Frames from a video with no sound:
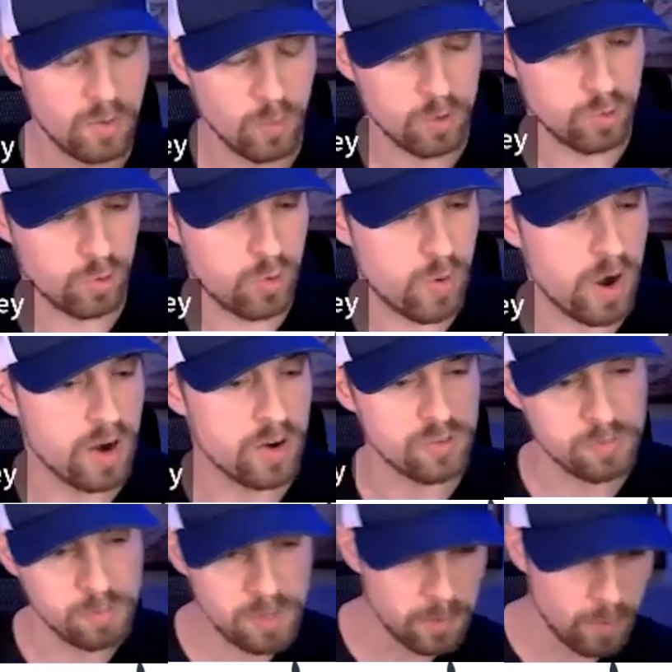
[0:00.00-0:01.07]
which
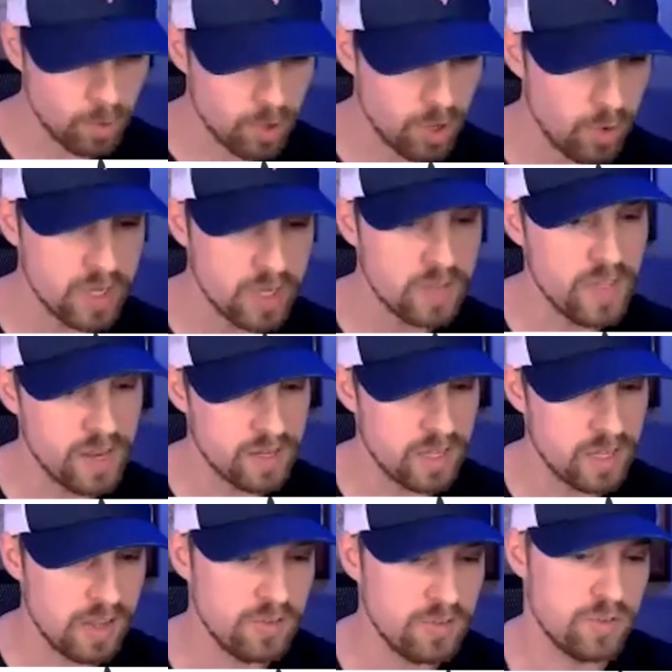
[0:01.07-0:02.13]
requires minimal coding in that
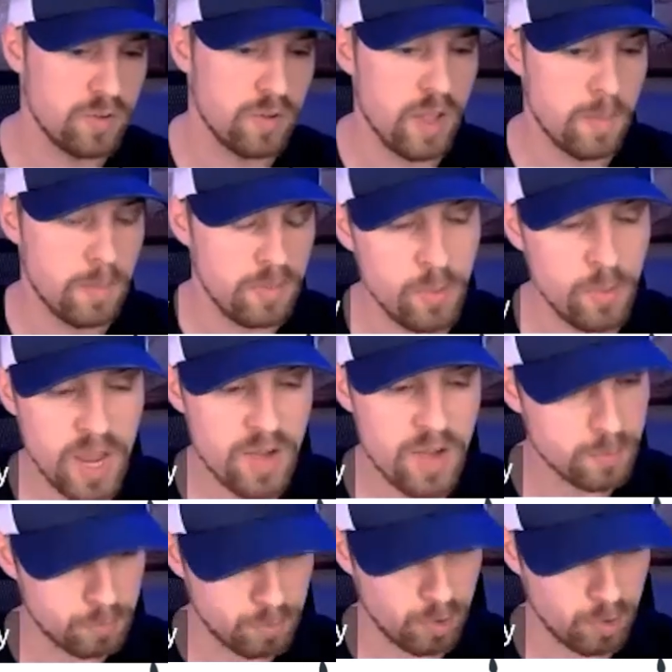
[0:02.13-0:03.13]
case. But then we have the